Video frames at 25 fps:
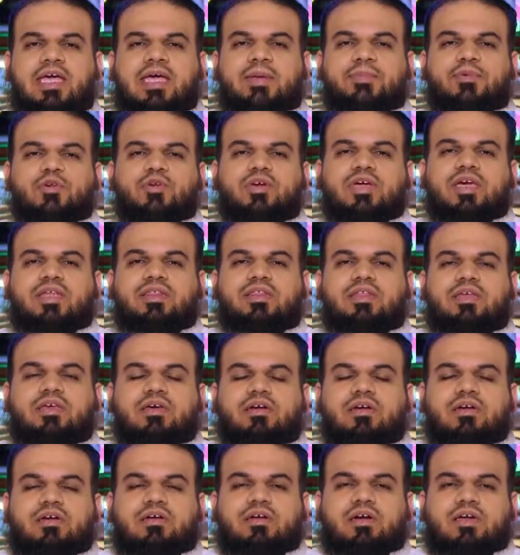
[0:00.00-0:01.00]
the famous
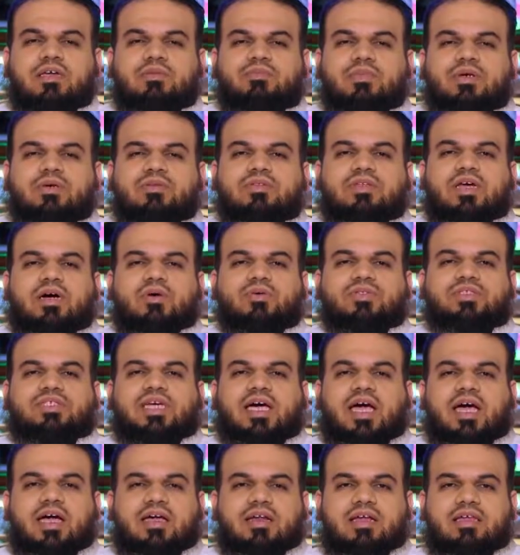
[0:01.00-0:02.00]
scholar of tafsir,
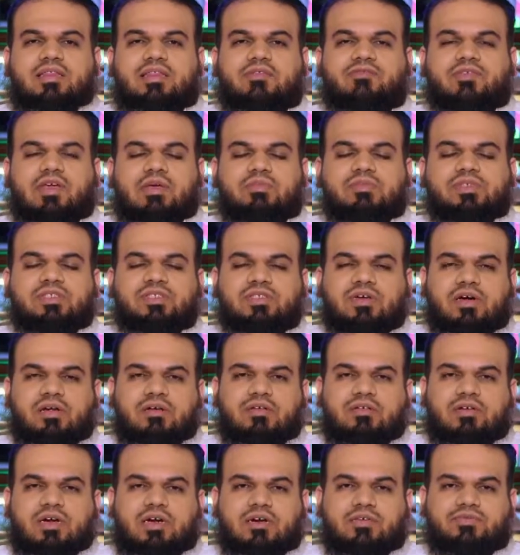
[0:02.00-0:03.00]
he mentions
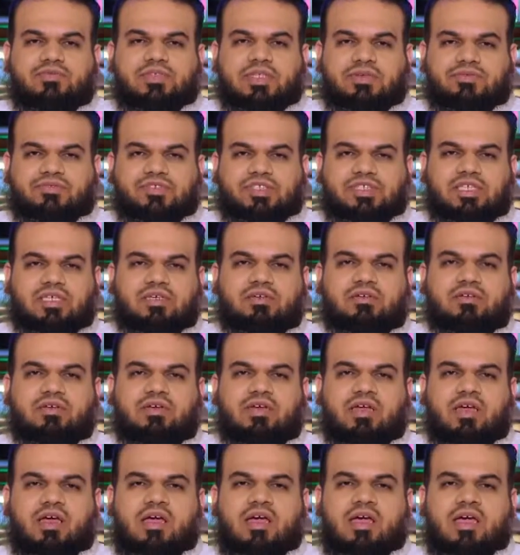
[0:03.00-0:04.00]
in his tafsir the
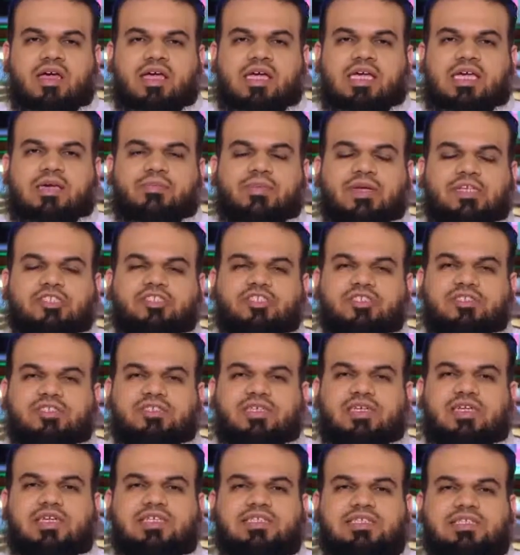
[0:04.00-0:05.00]
background story
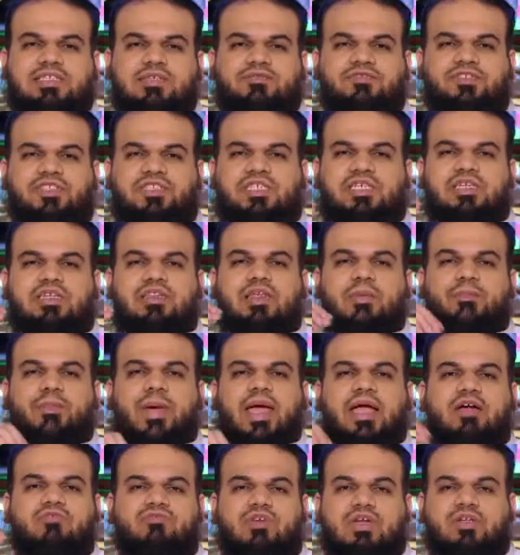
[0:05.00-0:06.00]
which he takes
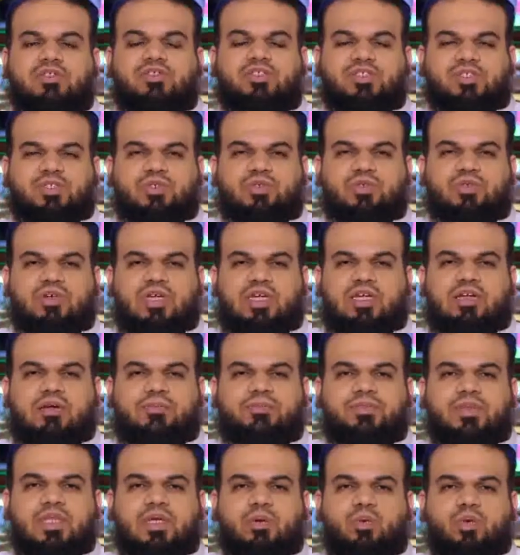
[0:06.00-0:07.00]
from
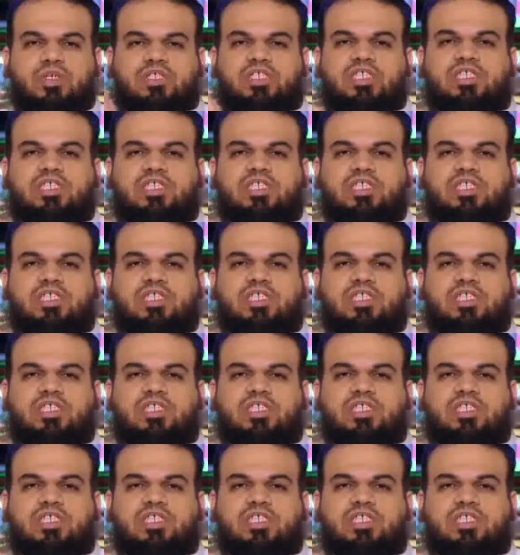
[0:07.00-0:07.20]
Israeliyat,